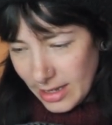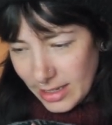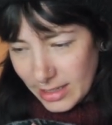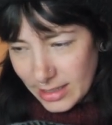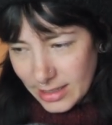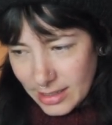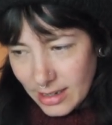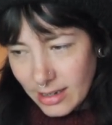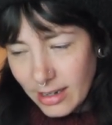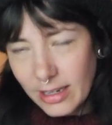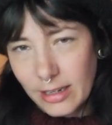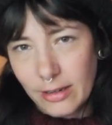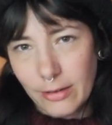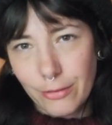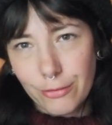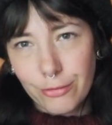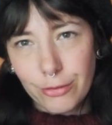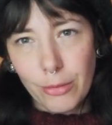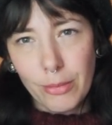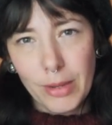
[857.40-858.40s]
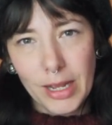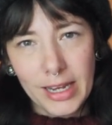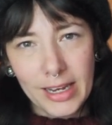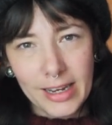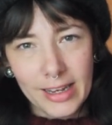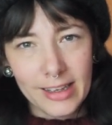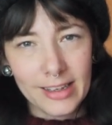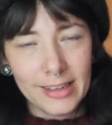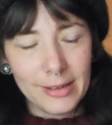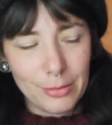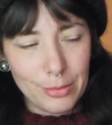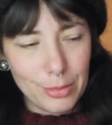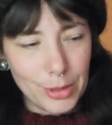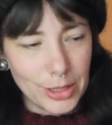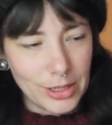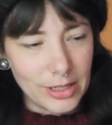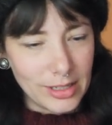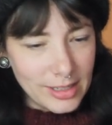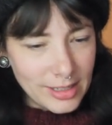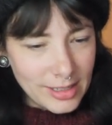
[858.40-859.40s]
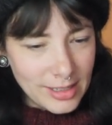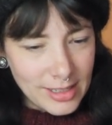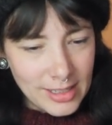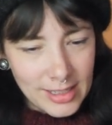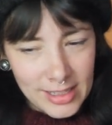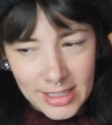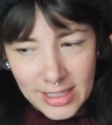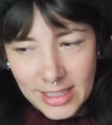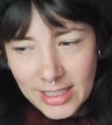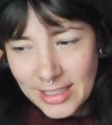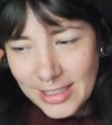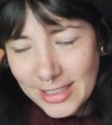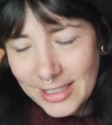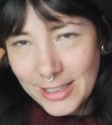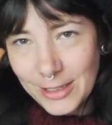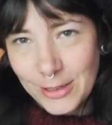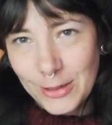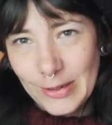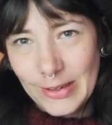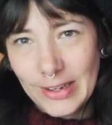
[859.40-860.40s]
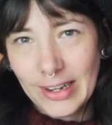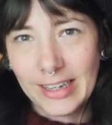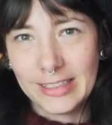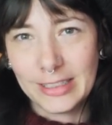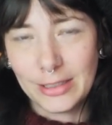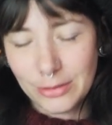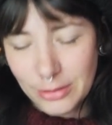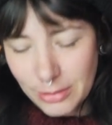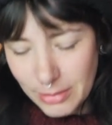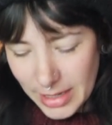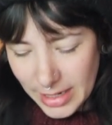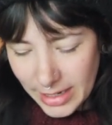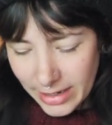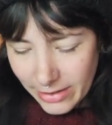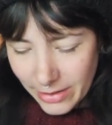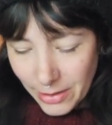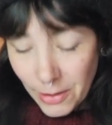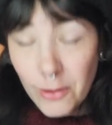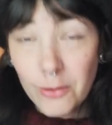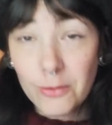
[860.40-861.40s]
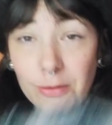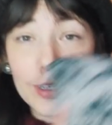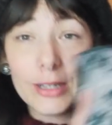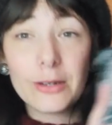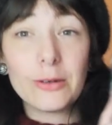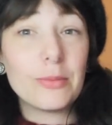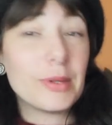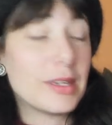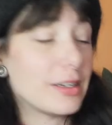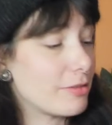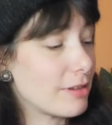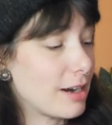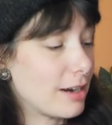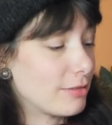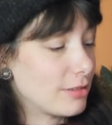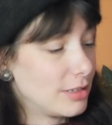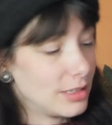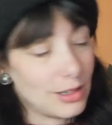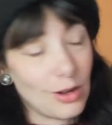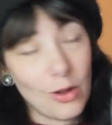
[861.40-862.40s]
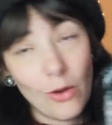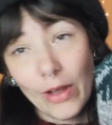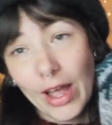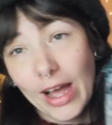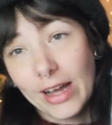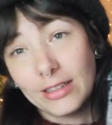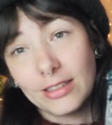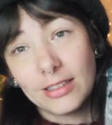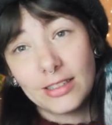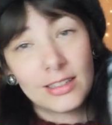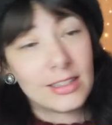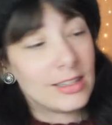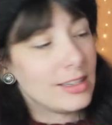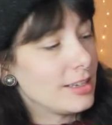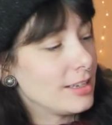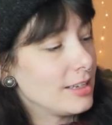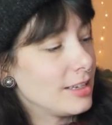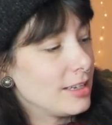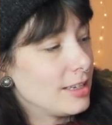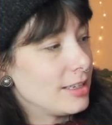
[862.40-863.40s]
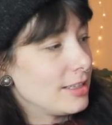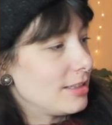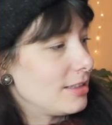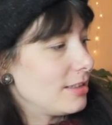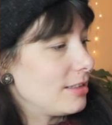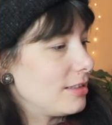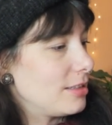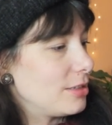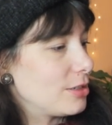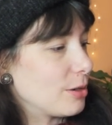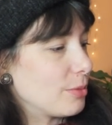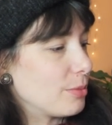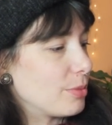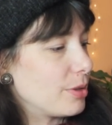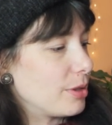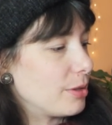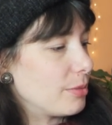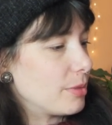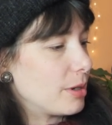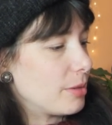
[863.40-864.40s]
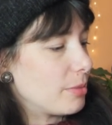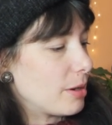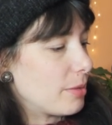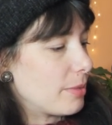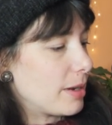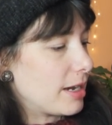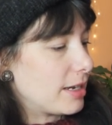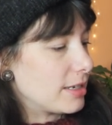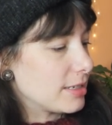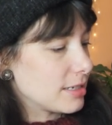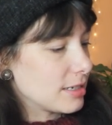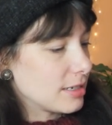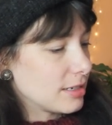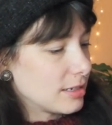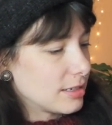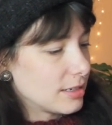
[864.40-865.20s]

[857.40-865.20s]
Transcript: It's kind of familiar, but a new kind of familiar, and hopefully it'll be around as long as the jumper that my mum had.